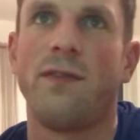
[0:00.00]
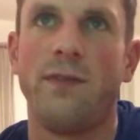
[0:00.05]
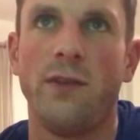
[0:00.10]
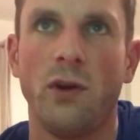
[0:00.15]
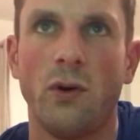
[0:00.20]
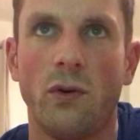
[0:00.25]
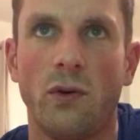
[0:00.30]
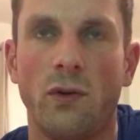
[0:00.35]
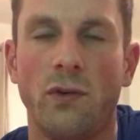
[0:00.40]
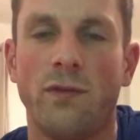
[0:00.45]

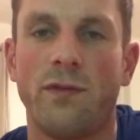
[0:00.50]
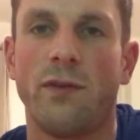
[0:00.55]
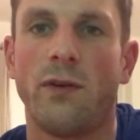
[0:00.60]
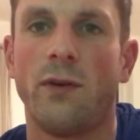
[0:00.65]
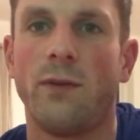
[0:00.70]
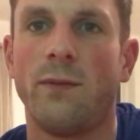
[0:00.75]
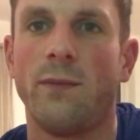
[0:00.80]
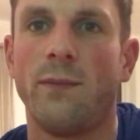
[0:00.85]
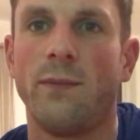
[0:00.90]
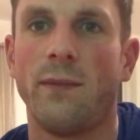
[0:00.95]
fueled
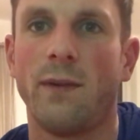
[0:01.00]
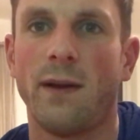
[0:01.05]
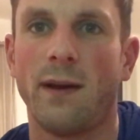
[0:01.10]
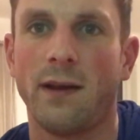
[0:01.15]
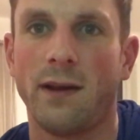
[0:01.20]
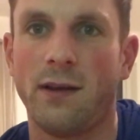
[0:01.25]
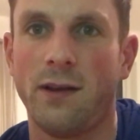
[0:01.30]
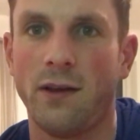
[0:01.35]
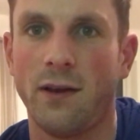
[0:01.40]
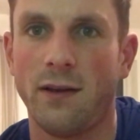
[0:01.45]
from
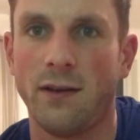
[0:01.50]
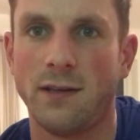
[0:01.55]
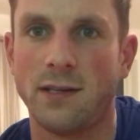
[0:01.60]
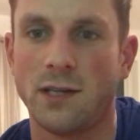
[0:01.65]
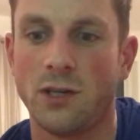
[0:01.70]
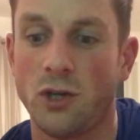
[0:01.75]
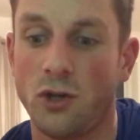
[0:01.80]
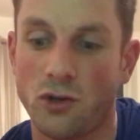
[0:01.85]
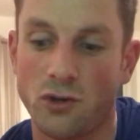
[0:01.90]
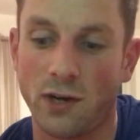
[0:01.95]
good
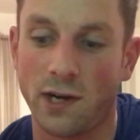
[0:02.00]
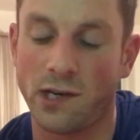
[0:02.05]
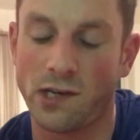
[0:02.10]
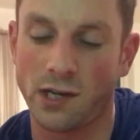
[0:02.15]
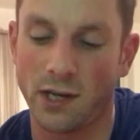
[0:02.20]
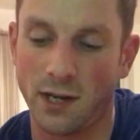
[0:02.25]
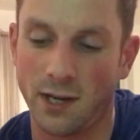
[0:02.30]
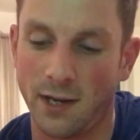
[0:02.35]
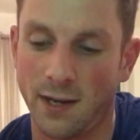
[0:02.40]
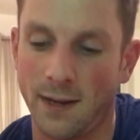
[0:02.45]

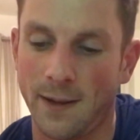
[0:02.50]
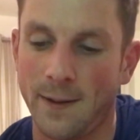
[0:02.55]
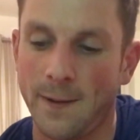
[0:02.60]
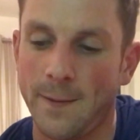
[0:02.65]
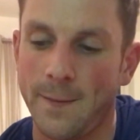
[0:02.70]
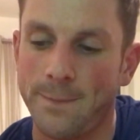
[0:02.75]
nutrition.